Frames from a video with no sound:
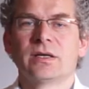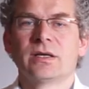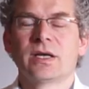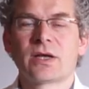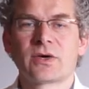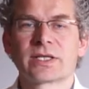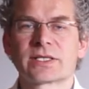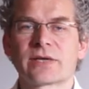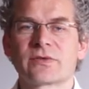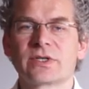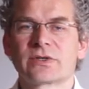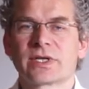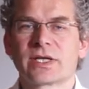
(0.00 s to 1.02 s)
Now let's have a
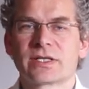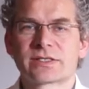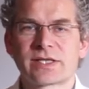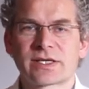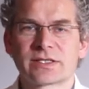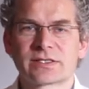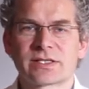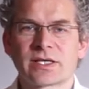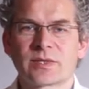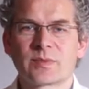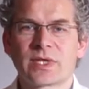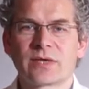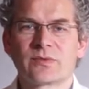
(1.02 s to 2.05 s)
look at the second
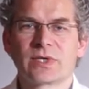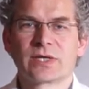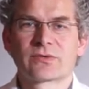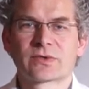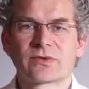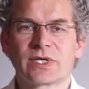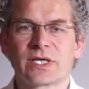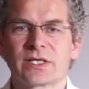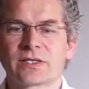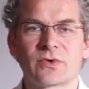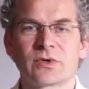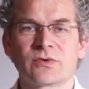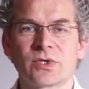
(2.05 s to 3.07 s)
setup that we have created
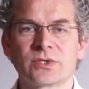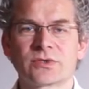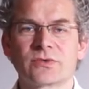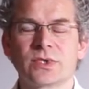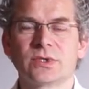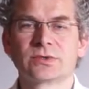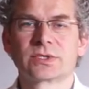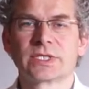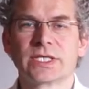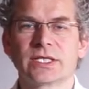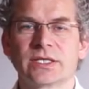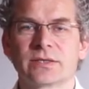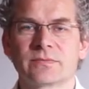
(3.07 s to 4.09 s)
for roll-to-roll
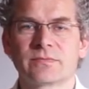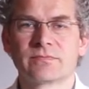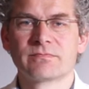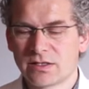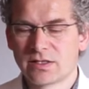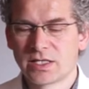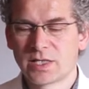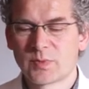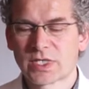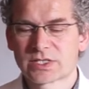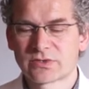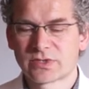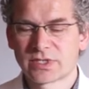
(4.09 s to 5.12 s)
cleaning. In the
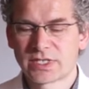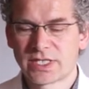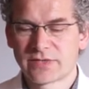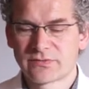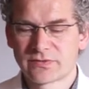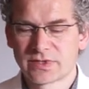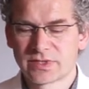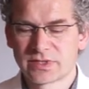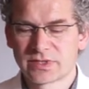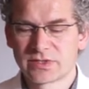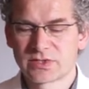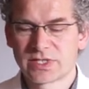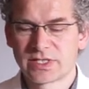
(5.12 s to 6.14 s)
picture on the left,
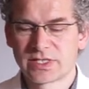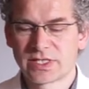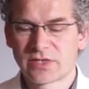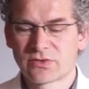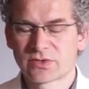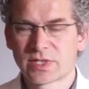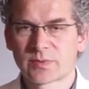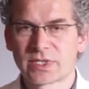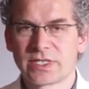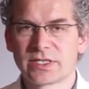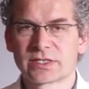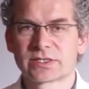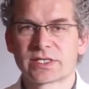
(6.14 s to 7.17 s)
you see the narrow gap
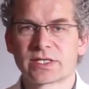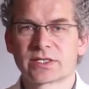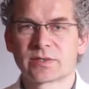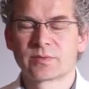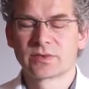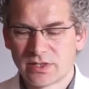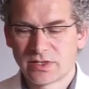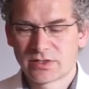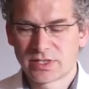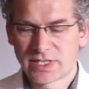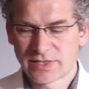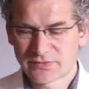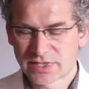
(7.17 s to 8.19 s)
cleaning setup. On the
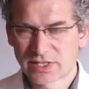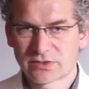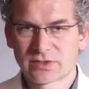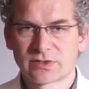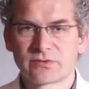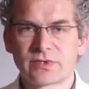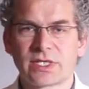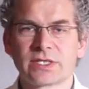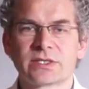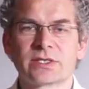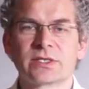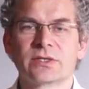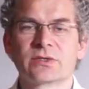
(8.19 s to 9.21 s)
left and on the right,
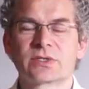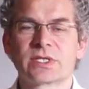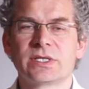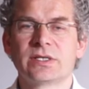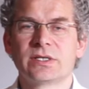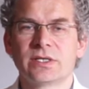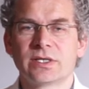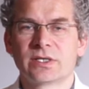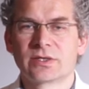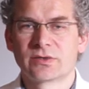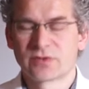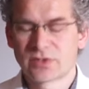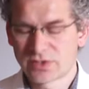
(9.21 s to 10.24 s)
you see
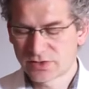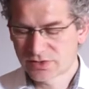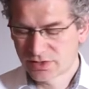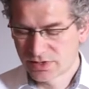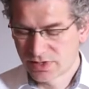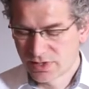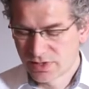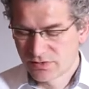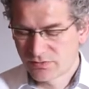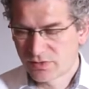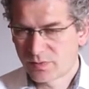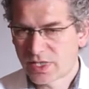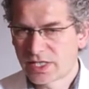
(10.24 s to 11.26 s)
the rolls
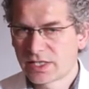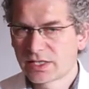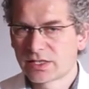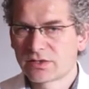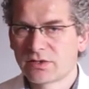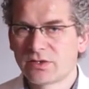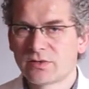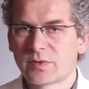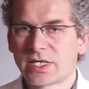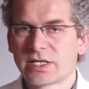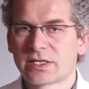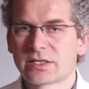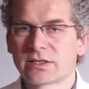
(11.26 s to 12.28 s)
for winding and
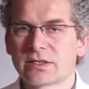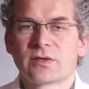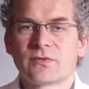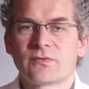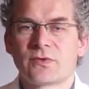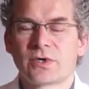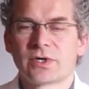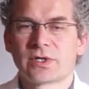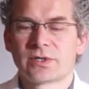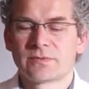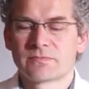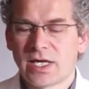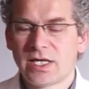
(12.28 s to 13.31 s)
unwinding
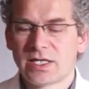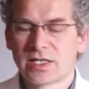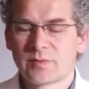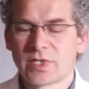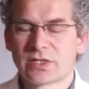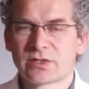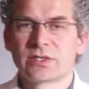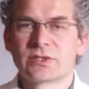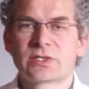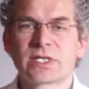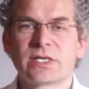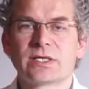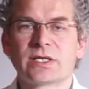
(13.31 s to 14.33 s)
foil, and in the middle you
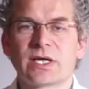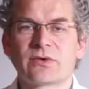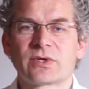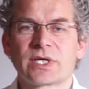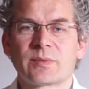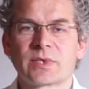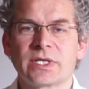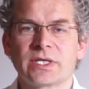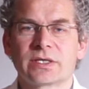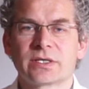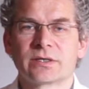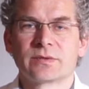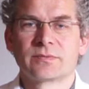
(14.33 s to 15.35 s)
see the narrow gap
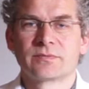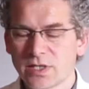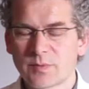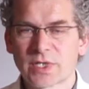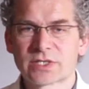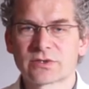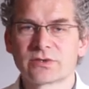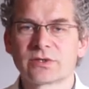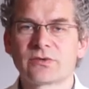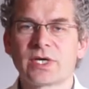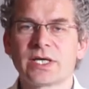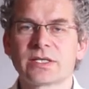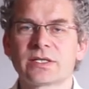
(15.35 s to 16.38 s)
cleaner. The picture on the
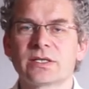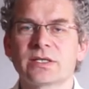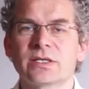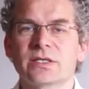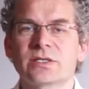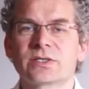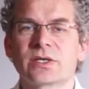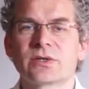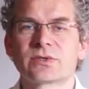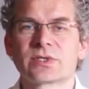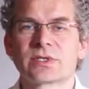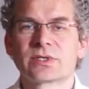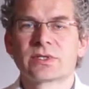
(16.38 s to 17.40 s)
right
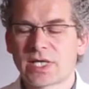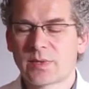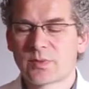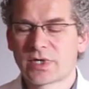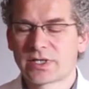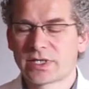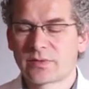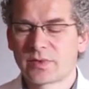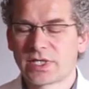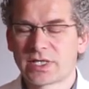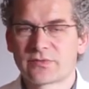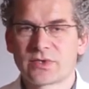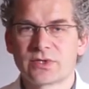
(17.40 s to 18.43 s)
shows the camera that we
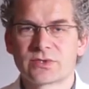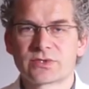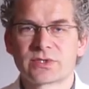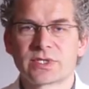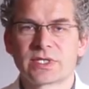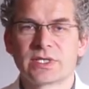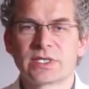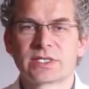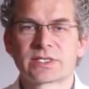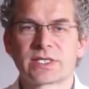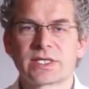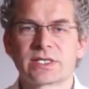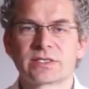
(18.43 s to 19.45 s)
have used in this
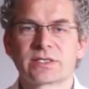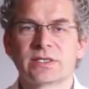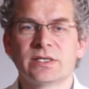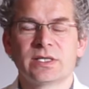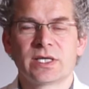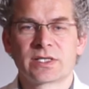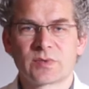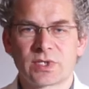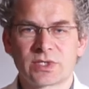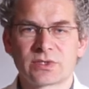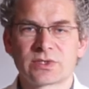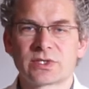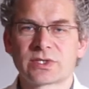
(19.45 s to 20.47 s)
case, as we
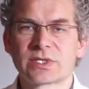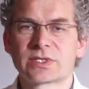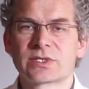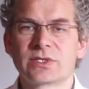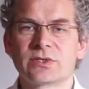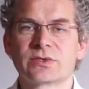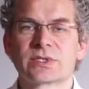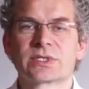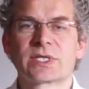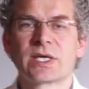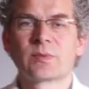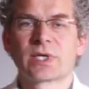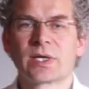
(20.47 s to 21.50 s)
could not use the
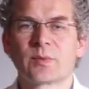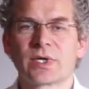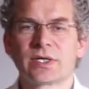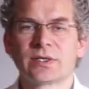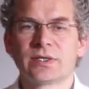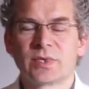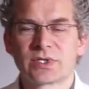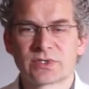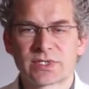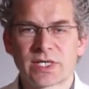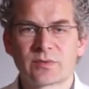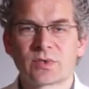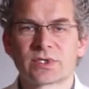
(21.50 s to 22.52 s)
same camera because
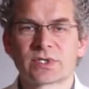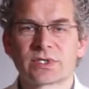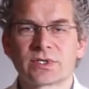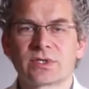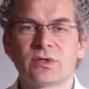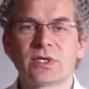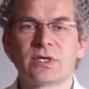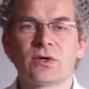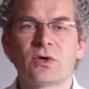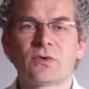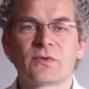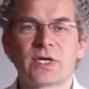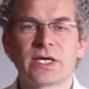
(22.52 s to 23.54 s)
that was an
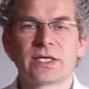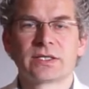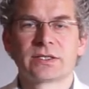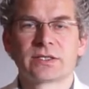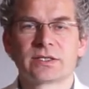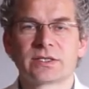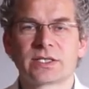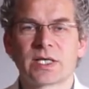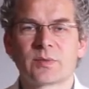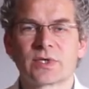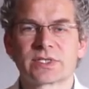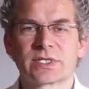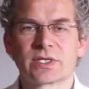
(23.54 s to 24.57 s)
offline
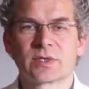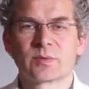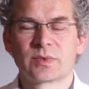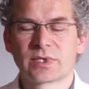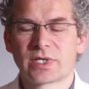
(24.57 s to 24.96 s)
camera setup,